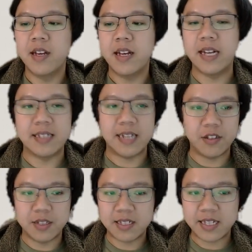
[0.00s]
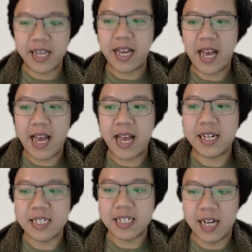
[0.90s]
is that to stay
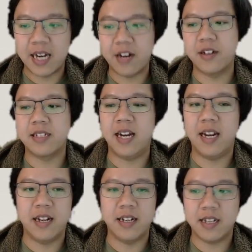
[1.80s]
entire silent